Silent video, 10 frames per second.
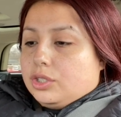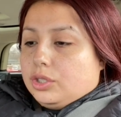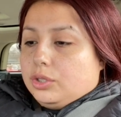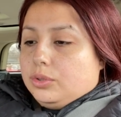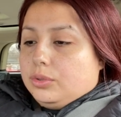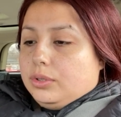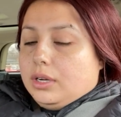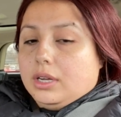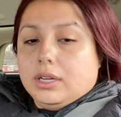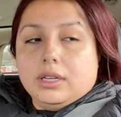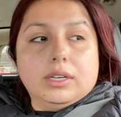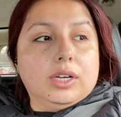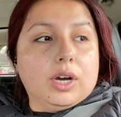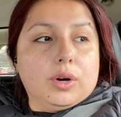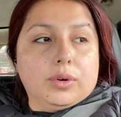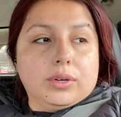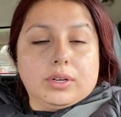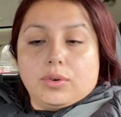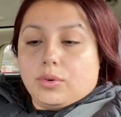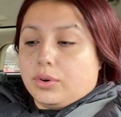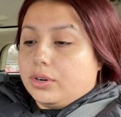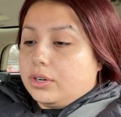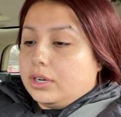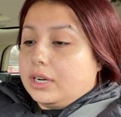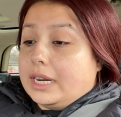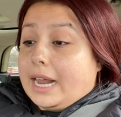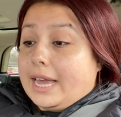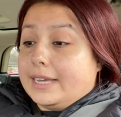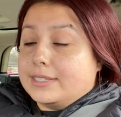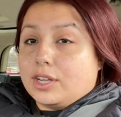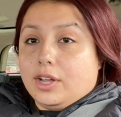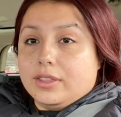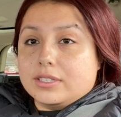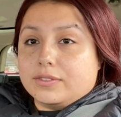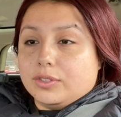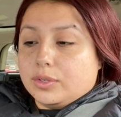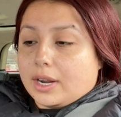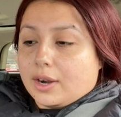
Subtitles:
to go organize all this food at